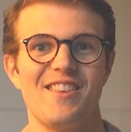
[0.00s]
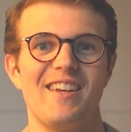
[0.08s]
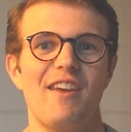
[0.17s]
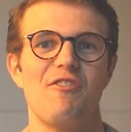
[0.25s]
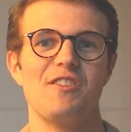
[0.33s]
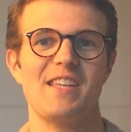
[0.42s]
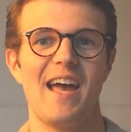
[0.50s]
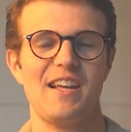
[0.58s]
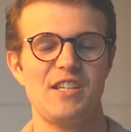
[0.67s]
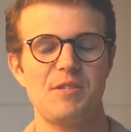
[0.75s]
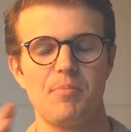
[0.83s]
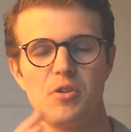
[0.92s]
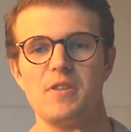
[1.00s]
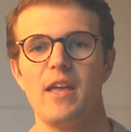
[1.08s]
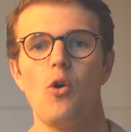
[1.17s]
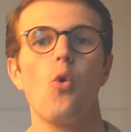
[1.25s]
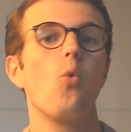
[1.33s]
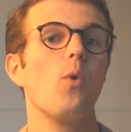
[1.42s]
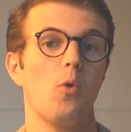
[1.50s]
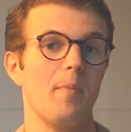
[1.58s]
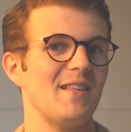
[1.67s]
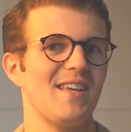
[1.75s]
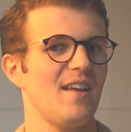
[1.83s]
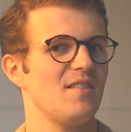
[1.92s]
of the different taxes, because they all will
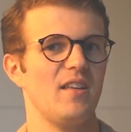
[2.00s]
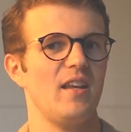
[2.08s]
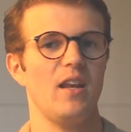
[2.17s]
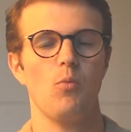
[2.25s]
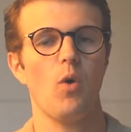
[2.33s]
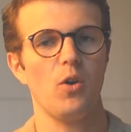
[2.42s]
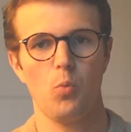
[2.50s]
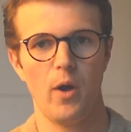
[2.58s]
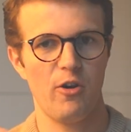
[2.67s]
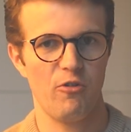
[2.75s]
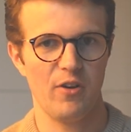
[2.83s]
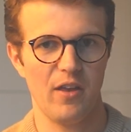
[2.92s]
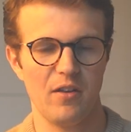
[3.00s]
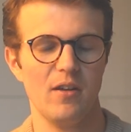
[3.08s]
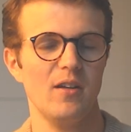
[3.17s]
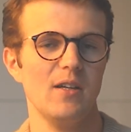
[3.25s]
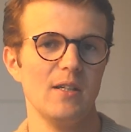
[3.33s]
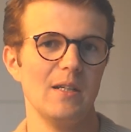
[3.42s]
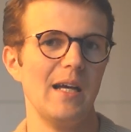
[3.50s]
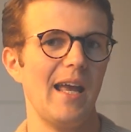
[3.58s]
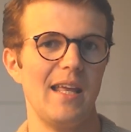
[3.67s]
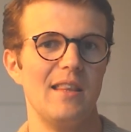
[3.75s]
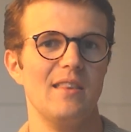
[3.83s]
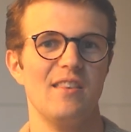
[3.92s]
be tested in one way or another
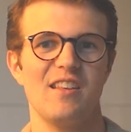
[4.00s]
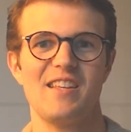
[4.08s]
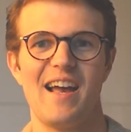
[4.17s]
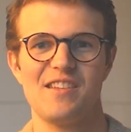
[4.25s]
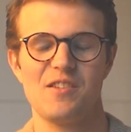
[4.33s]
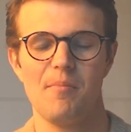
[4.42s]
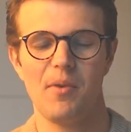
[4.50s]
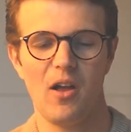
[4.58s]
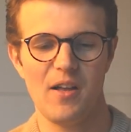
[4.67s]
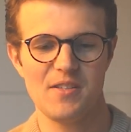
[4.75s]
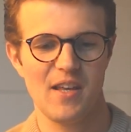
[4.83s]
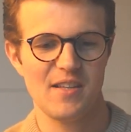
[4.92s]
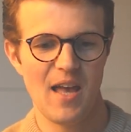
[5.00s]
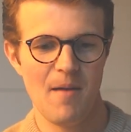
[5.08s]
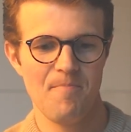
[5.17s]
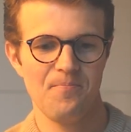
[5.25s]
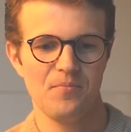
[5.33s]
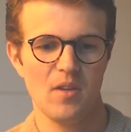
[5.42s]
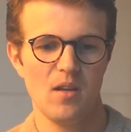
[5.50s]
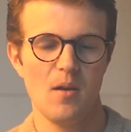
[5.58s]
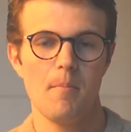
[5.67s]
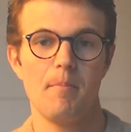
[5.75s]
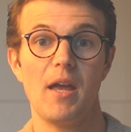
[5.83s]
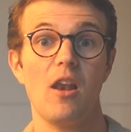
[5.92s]
in the tax compliance exam.
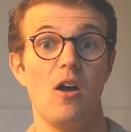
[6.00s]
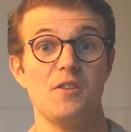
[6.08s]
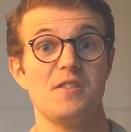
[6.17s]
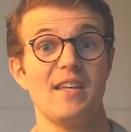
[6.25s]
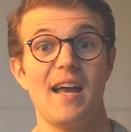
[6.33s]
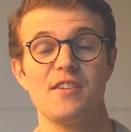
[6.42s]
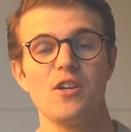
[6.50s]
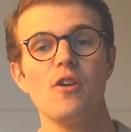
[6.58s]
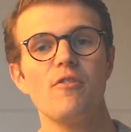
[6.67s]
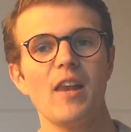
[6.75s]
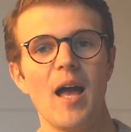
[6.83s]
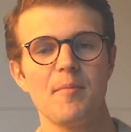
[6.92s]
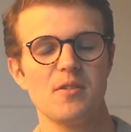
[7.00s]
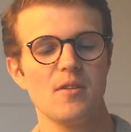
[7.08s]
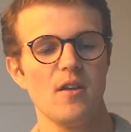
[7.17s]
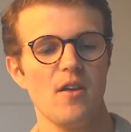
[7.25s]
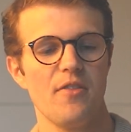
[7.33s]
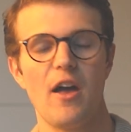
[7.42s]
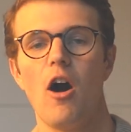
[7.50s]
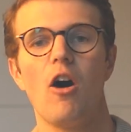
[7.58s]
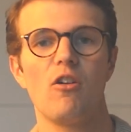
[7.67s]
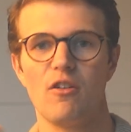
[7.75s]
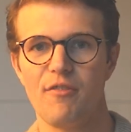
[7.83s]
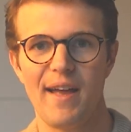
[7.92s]
Be alert to tax overlaps. There
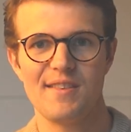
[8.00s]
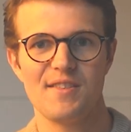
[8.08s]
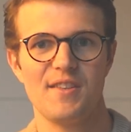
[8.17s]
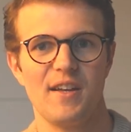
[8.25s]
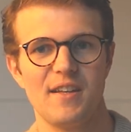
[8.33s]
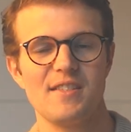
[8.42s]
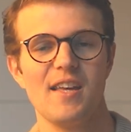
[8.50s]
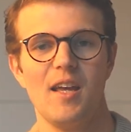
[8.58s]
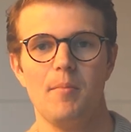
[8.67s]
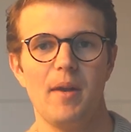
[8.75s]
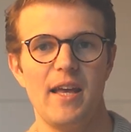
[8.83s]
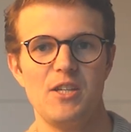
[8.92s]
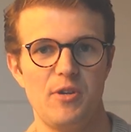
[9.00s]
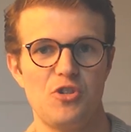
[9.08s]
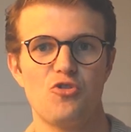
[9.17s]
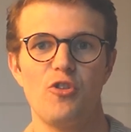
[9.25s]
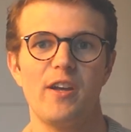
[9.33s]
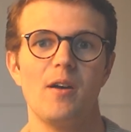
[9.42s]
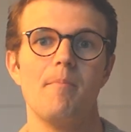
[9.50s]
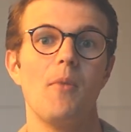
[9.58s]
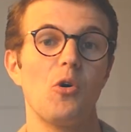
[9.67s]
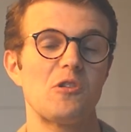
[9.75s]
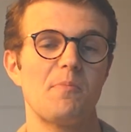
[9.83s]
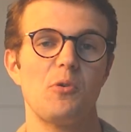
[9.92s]
are events that can take place which trigger
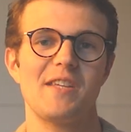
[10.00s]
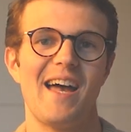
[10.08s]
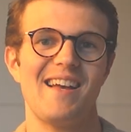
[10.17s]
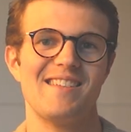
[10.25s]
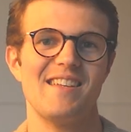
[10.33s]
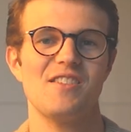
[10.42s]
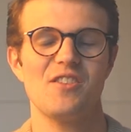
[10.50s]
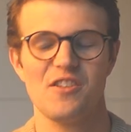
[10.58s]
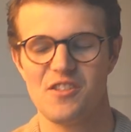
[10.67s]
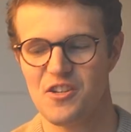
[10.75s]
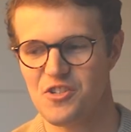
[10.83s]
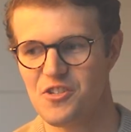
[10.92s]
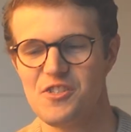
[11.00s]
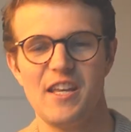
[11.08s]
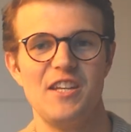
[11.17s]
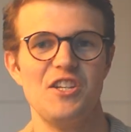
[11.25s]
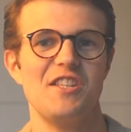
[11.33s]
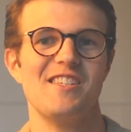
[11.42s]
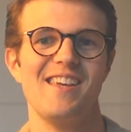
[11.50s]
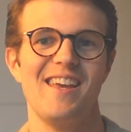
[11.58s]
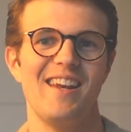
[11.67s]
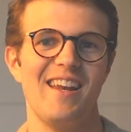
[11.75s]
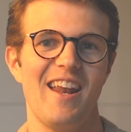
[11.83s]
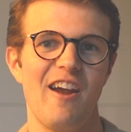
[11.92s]
multiple taxes, such as CGT
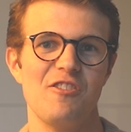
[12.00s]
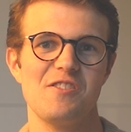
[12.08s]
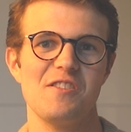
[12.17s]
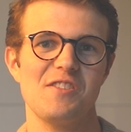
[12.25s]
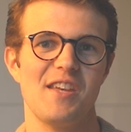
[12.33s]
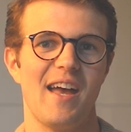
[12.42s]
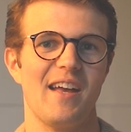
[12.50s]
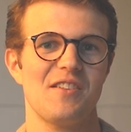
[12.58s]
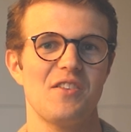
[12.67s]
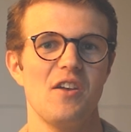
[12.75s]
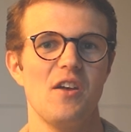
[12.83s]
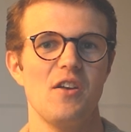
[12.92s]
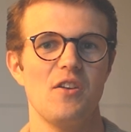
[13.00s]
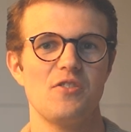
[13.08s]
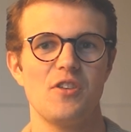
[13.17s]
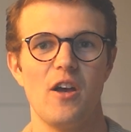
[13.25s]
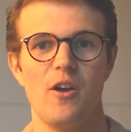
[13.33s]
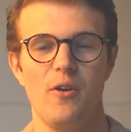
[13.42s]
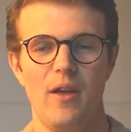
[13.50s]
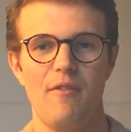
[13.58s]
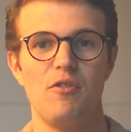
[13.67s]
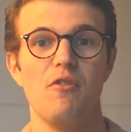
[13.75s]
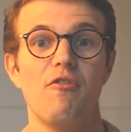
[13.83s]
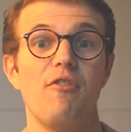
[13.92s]
and inheritance tax. So
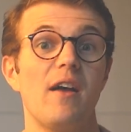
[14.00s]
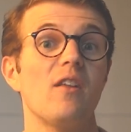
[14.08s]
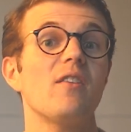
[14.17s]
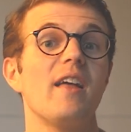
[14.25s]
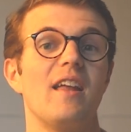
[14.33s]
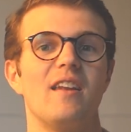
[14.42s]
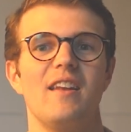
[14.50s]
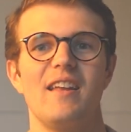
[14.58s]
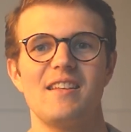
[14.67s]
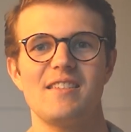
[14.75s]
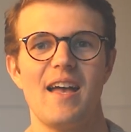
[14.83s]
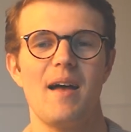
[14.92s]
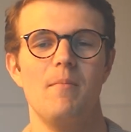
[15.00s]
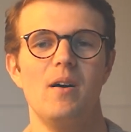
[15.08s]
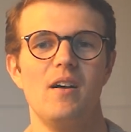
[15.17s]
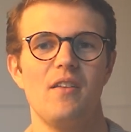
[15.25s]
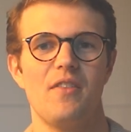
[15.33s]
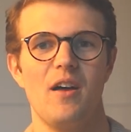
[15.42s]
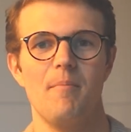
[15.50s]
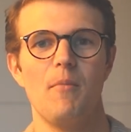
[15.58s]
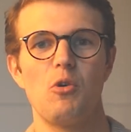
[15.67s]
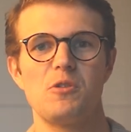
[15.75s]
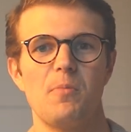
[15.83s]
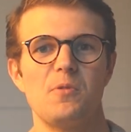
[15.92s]
if you feel in an exam that
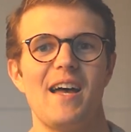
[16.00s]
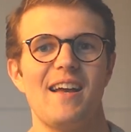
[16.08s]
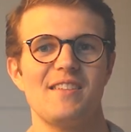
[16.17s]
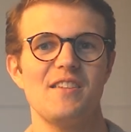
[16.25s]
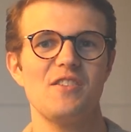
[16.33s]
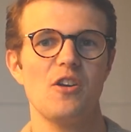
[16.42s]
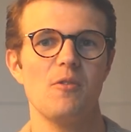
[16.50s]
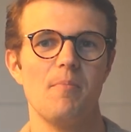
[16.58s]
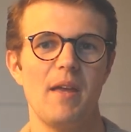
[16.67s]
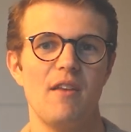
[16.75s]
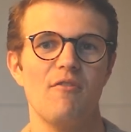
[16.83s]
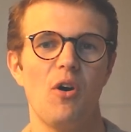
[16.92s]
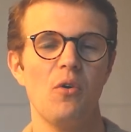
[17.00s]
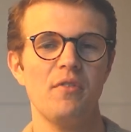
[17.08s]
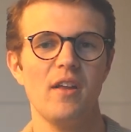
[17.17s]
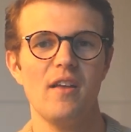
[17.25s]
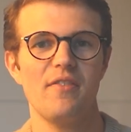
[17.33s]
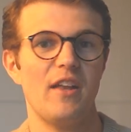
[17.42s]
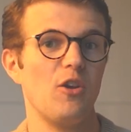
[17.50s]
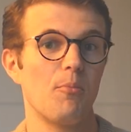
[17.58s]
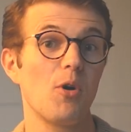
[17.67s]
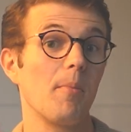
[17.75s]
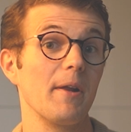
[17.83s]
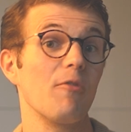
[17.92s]
multiple taxes could be involved, then you're
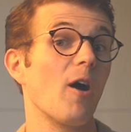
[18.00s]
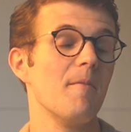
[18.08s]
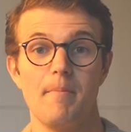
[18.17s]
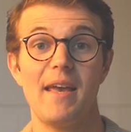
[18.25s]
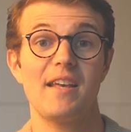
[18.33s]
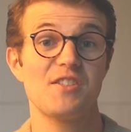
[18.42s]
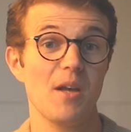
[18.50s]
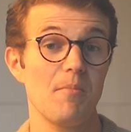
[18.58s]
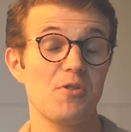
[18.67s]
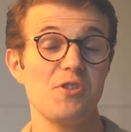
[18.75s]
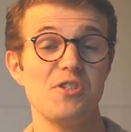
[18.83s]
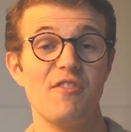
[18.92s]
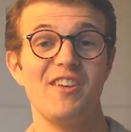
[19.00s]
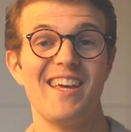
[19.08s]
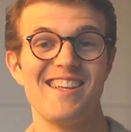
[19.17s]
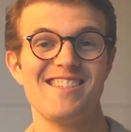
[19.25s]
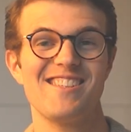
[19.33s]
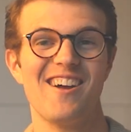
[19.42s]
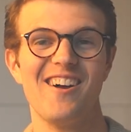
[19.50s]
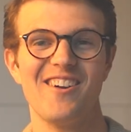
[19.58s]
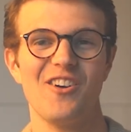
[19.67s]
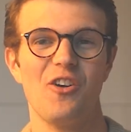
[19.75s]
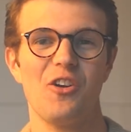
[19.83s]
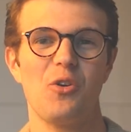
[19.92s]
probably right. Make assumptions if you get
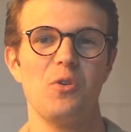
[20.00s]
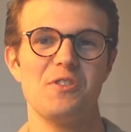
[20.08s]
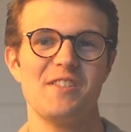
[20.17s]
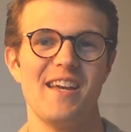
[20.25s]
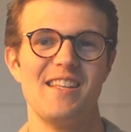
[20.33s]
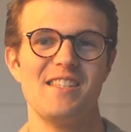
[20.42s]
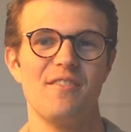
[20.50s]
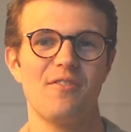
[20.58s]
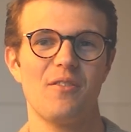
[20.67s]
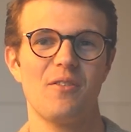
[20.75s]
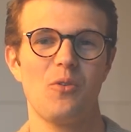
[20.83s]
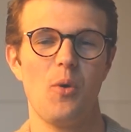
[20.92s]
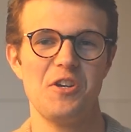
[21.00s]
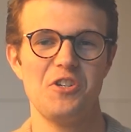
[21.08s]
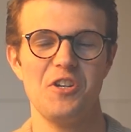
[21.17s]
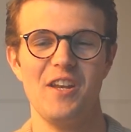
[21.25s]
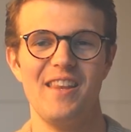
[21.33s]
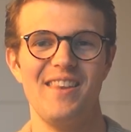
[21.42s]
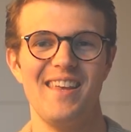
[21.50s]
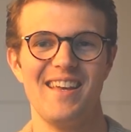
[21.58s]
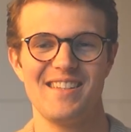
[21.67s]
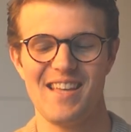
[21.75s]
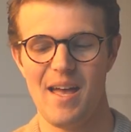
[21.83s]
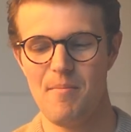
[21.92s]
stuck on a quantitative question in the
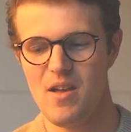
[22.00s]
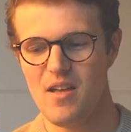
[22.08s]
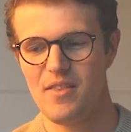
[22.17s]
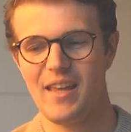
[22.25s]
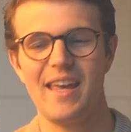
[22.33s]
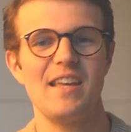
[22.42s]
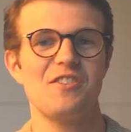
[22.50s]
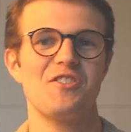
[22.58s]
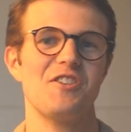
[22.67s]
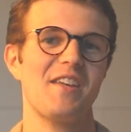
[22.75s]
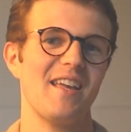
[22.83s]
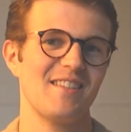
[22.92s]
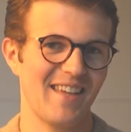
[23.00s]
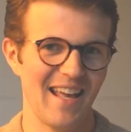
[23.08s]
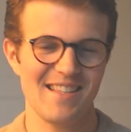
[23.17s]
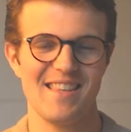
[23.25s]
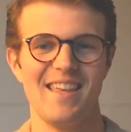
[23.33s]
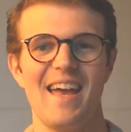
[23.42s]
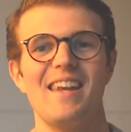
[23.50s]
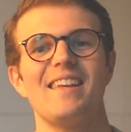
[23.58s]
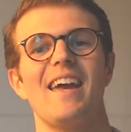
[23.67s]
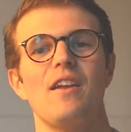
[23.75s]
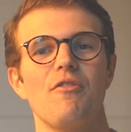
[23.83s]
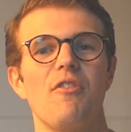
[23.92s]
exam. The key is just to get to the end,
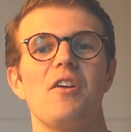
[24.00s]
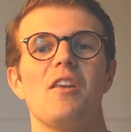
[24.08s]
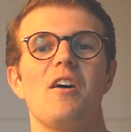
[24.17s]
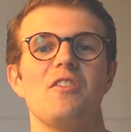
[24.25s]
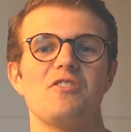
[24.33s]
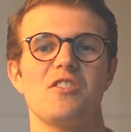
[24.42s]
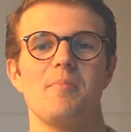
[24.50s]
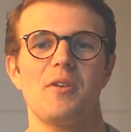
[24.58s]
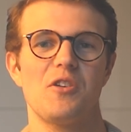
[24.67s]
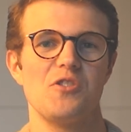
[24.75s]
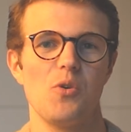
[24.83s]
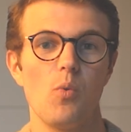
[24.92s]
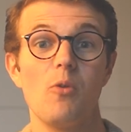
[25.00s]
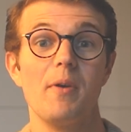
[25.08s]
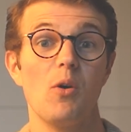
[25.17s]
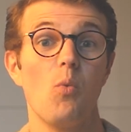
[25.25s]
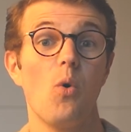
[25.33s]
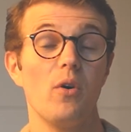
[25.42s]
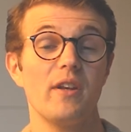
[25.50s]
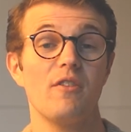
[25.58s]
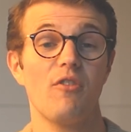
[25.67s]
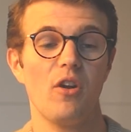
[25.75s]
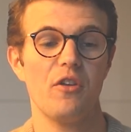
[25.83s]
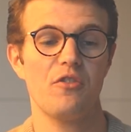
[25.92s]
get a final answer, because you will be awarded
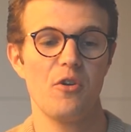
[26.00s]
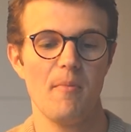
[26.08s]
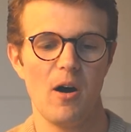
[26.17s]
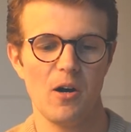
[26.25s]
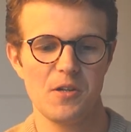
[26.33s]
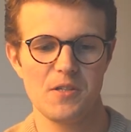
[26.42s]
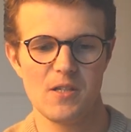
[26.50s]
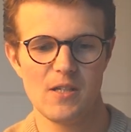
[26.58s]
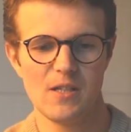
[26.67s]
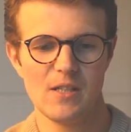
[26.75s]
follow-through marks.